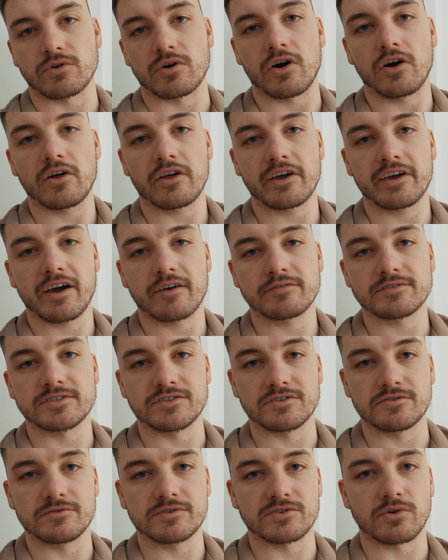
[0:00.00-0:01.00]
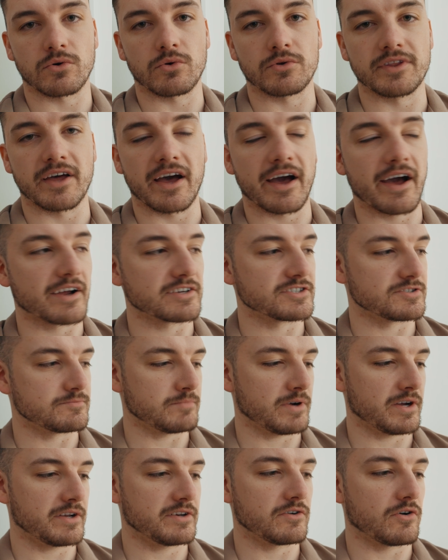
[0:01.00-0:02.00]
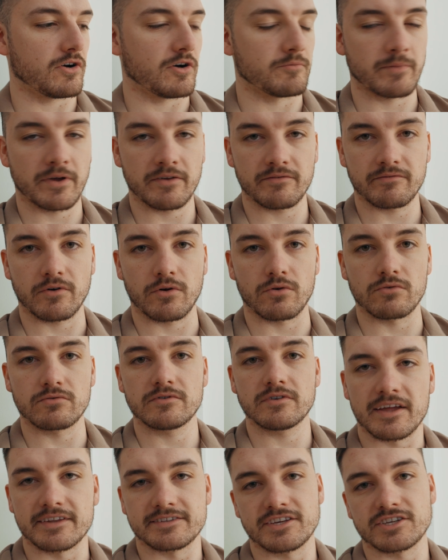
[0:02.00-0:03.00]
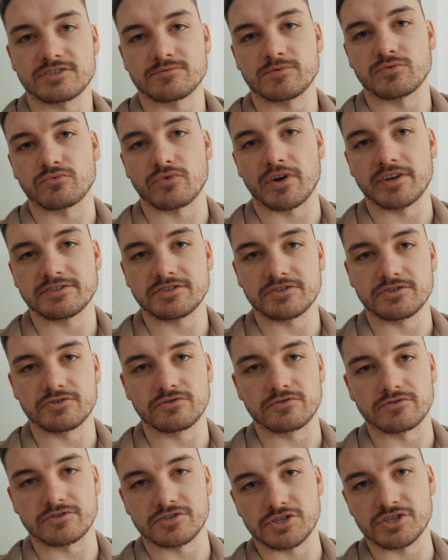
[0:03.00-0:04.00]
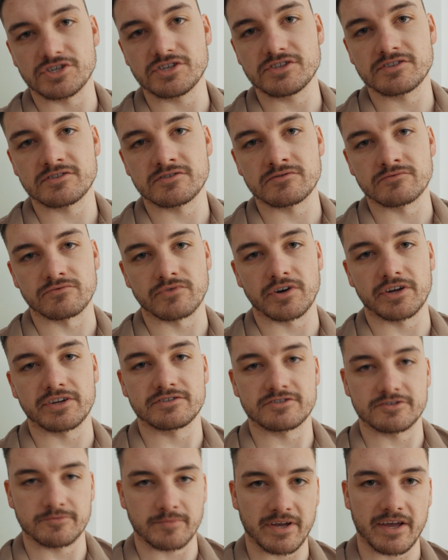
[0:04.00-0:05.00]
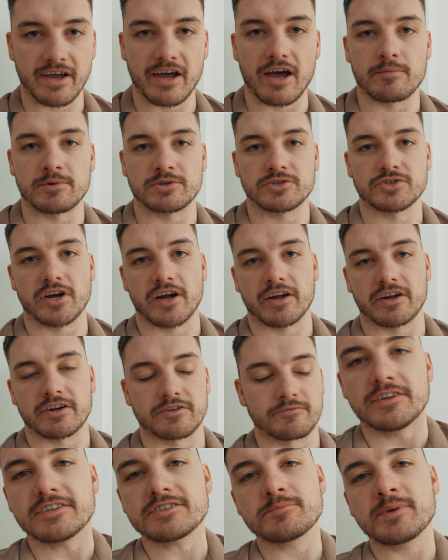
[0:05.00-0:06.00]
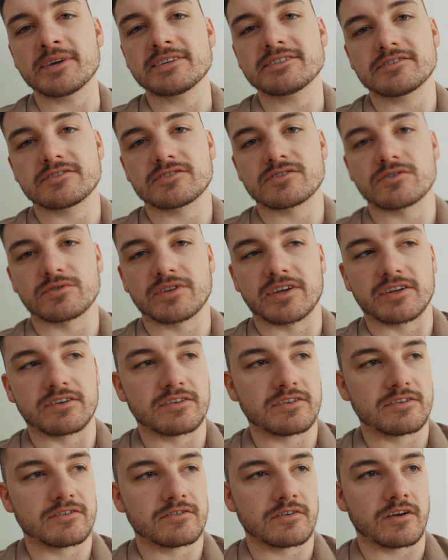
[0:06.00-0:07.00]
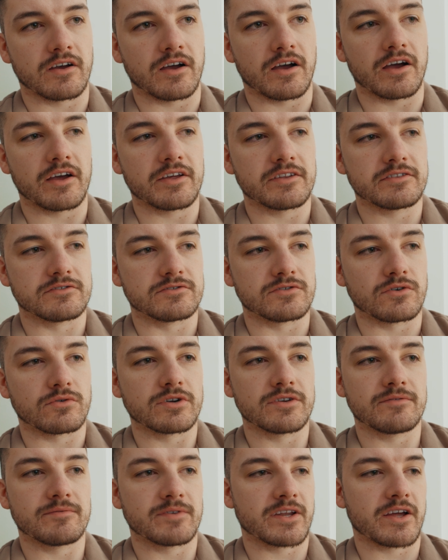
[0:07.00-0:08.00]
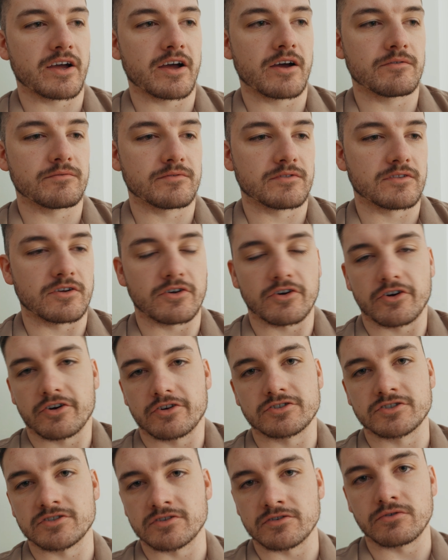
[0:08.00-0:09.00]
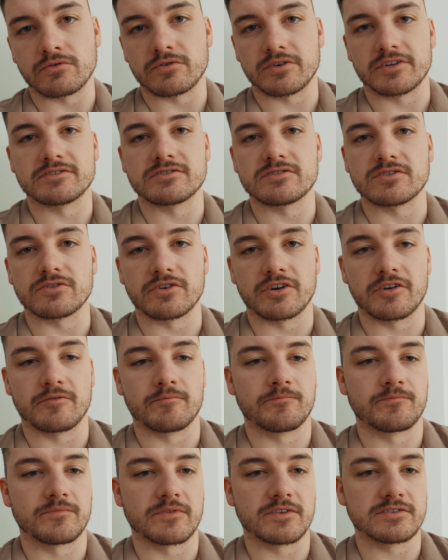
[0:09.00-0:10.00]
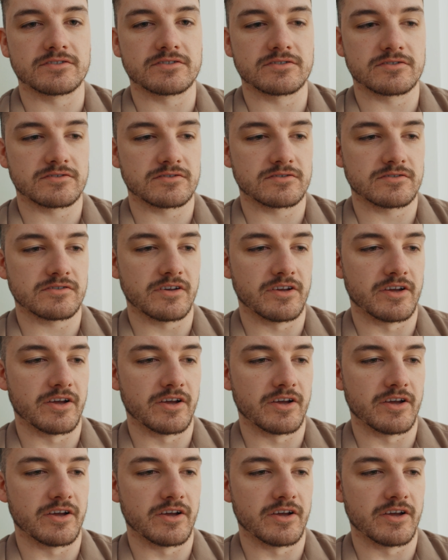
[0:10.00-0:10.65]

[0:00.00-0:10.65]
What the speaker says: all I have to do is hold the action button on my phone and it takes me right to Google Sheets, right into my habit tracker. This makes it so that I don't even have the urge to go on Instagram. It's